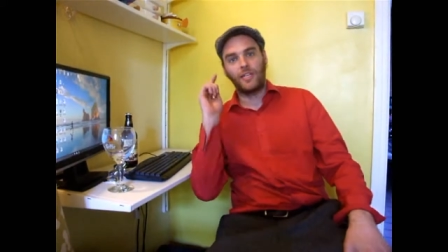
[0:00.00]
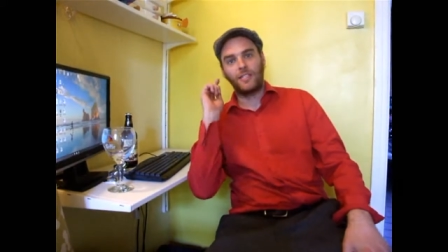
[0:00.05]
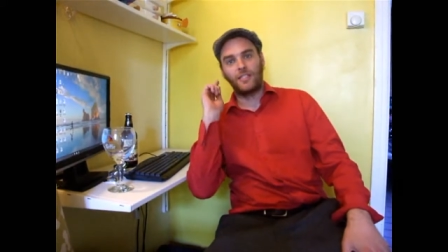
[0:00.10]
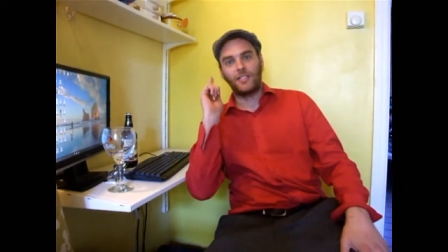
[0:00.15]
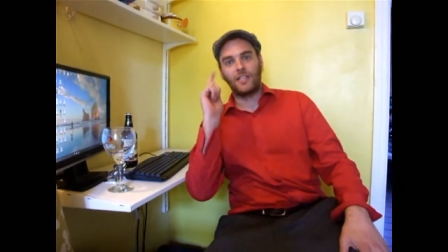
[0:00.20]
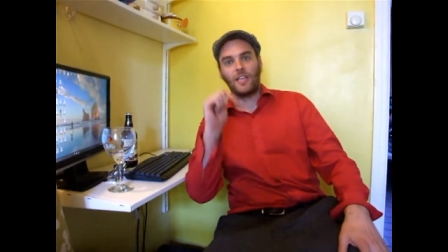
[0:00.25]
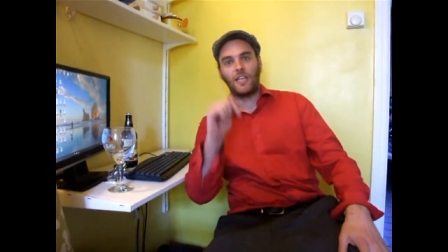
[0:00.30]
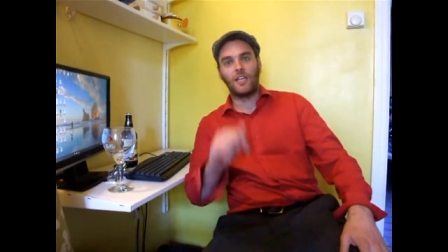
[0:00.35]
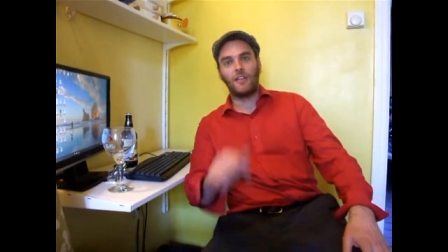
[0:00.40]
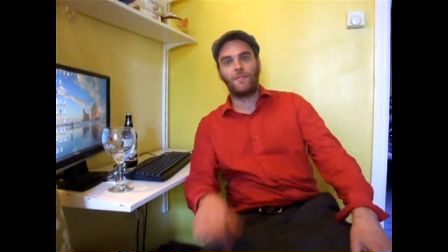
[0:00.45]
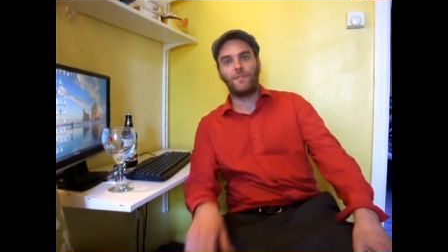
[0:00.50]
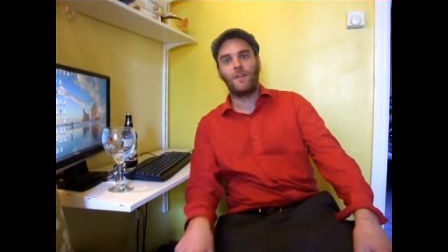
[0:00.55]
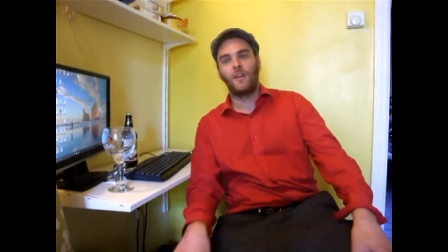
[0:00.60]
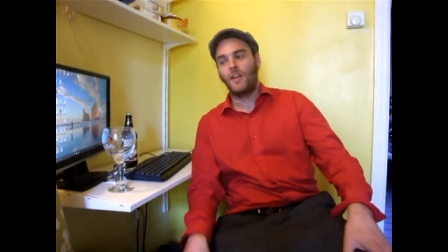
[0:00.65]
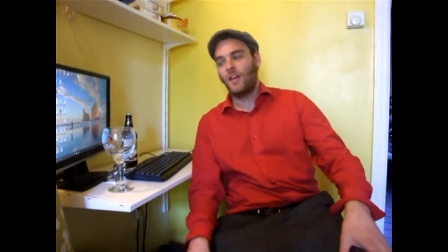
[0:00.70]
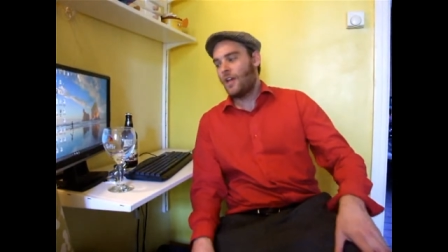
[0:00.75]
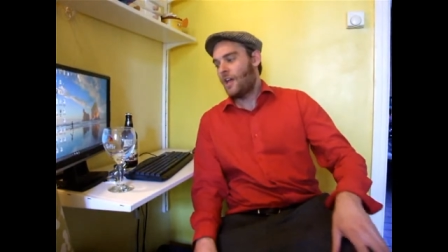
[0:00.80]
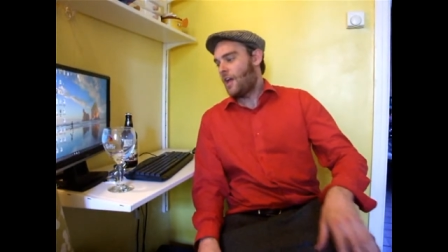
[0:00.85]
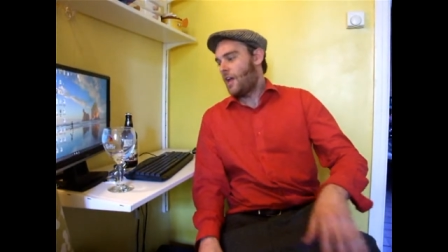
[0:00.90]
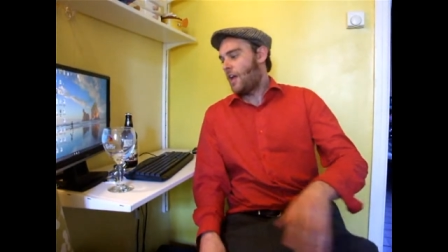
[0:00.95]
Steve,
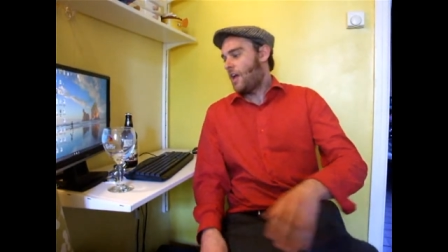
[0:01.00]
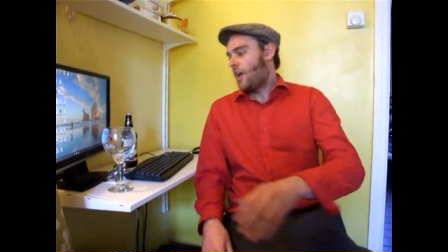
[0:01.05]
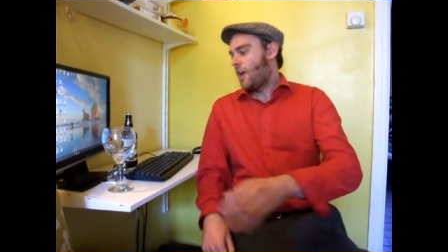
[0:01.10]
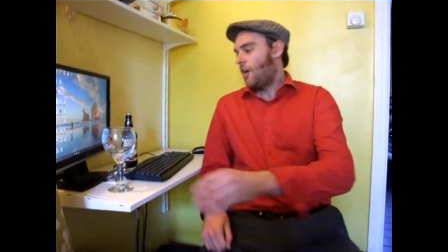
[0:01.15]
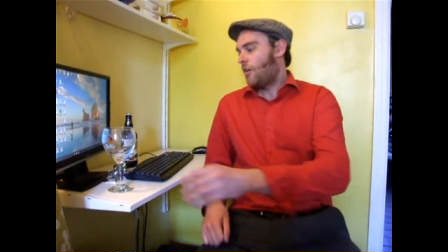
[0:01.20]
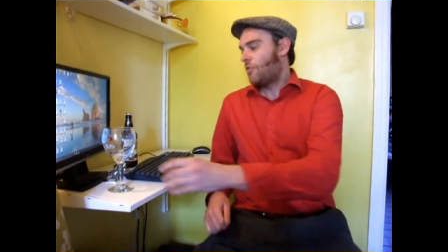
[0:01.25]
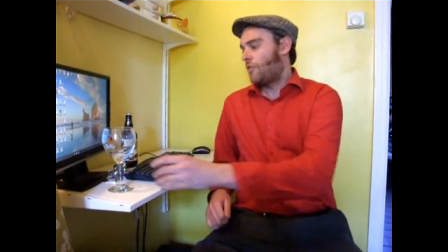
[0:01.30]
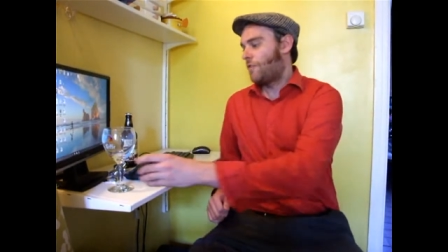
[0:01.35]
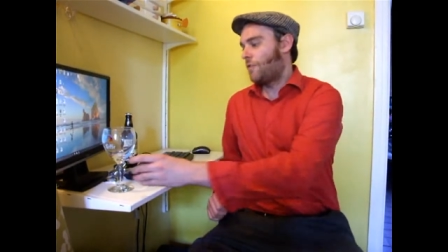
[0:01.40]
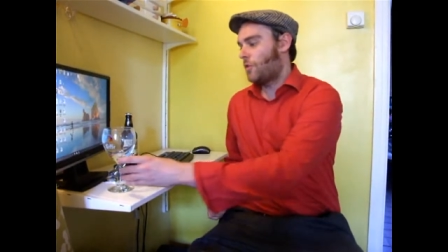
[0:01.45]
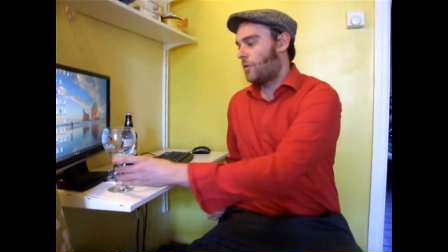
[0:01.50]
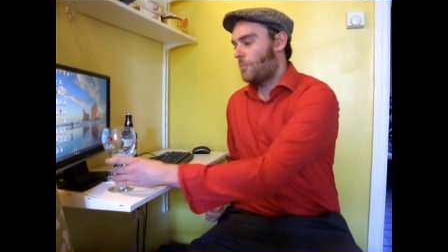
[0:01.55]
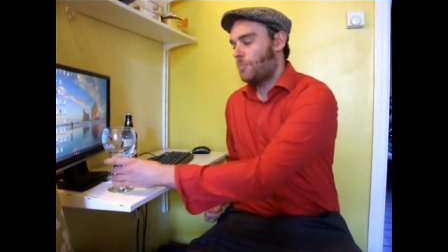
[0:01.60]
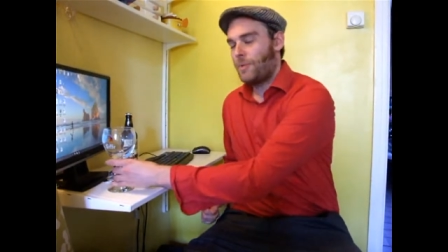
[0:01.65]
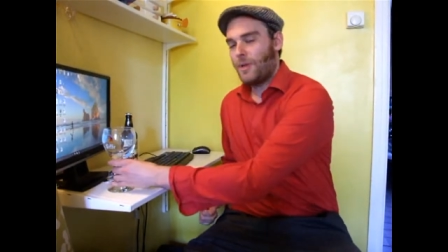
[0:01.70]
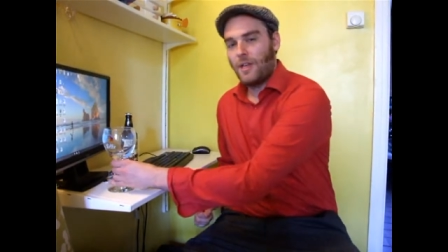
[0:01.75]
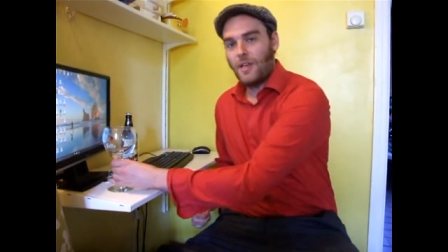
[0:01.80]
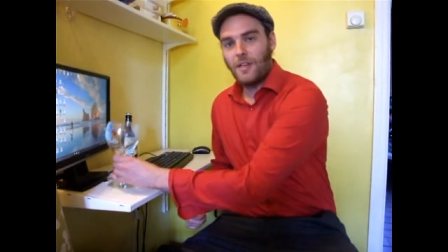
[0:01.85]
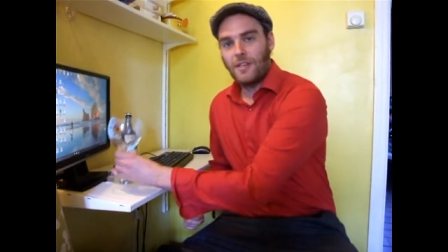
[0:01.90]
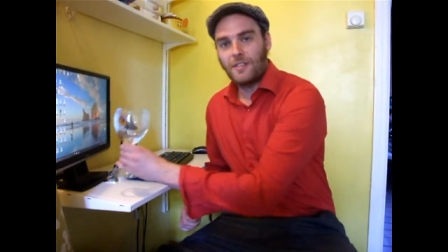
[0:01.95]
reviewing
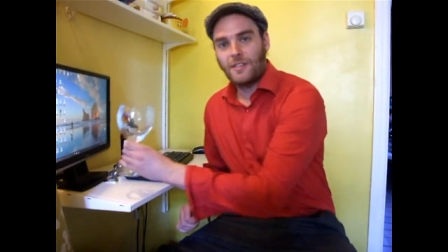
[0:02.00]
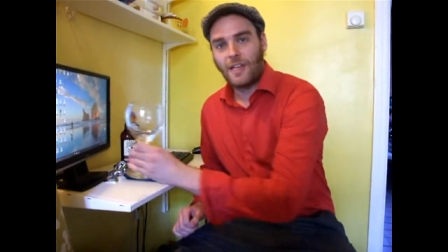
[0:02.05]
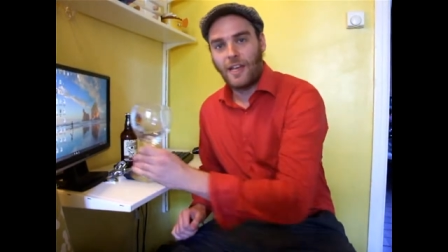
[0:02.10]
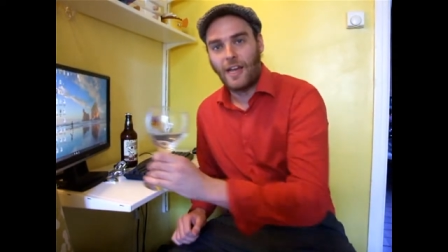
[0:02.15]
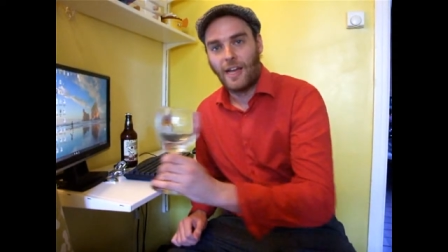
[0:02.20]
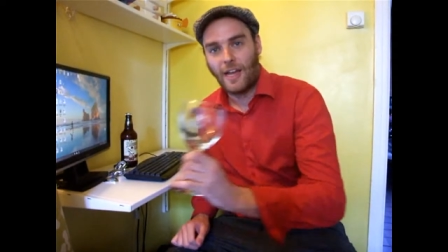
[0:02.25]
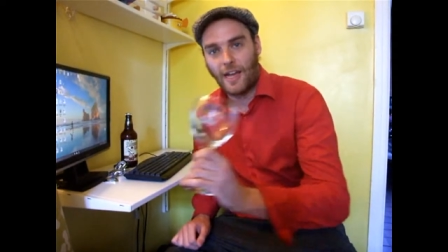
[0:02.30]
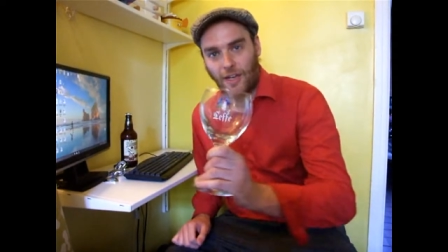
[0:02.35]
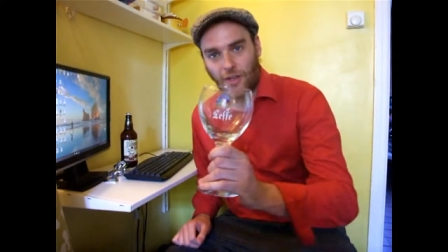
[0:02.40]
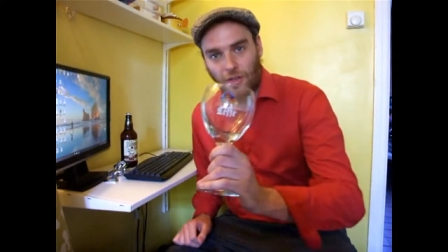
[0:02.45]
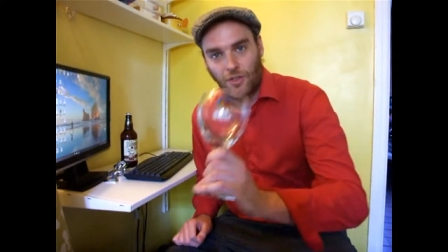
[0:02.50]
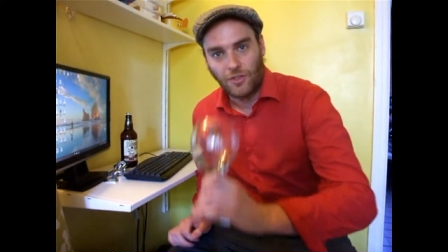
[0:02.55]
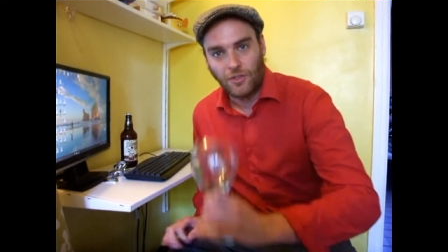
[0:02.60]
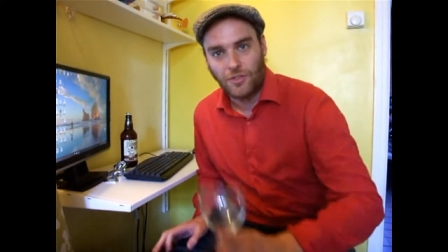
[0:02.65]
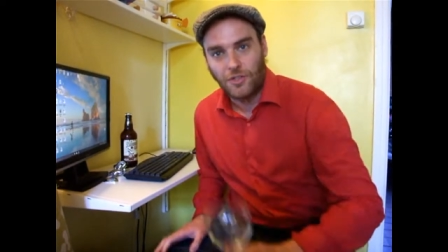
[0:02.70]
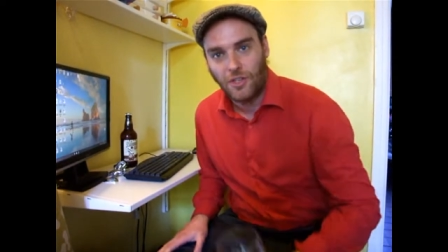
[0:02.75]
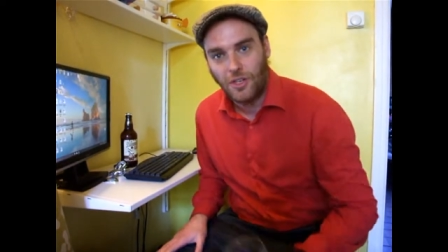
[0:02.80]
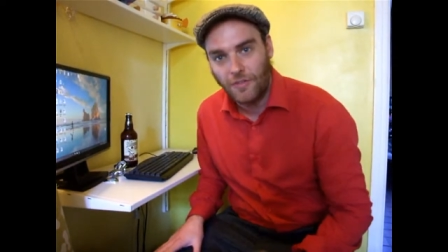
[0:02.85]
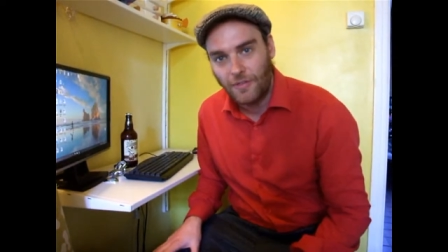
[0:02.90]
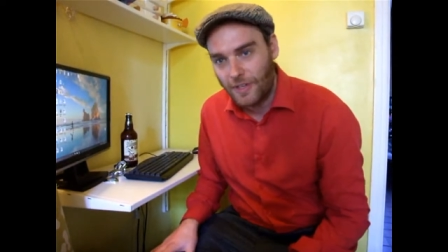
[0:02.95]
beers at your
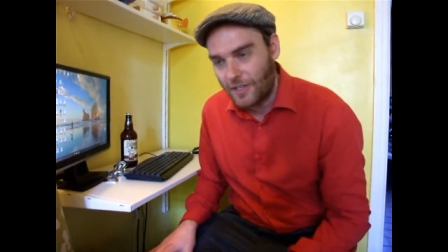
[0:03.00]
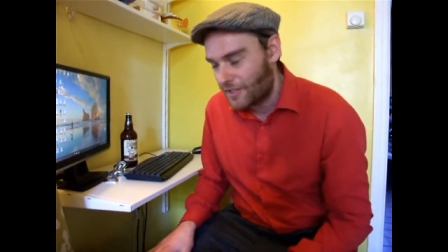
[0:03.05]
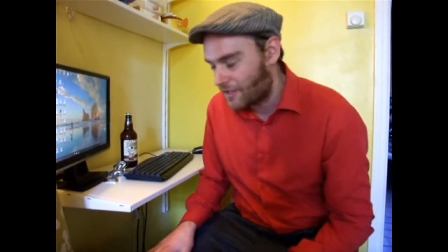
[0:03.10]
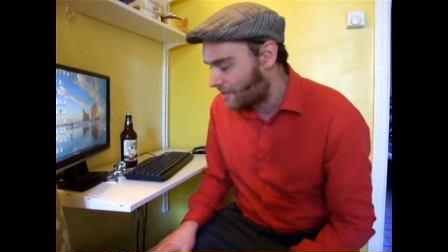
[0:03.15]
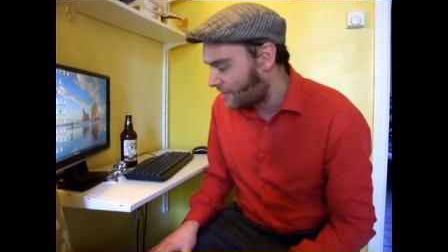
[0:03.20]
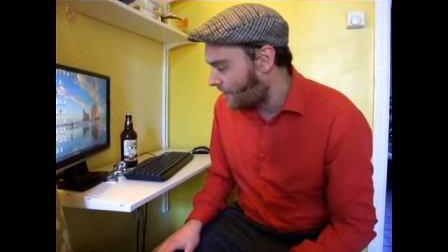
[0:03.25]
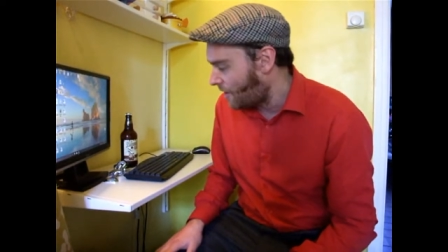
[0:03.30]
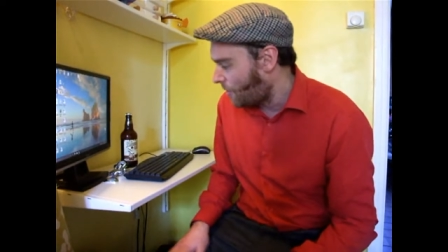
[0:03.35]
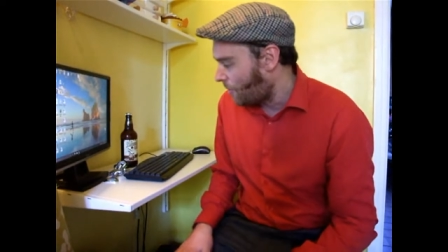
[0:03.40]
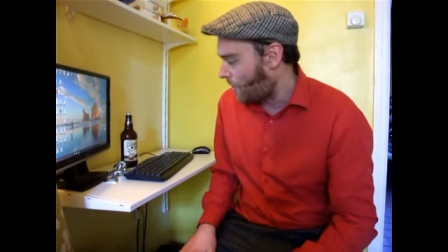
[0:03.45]
service.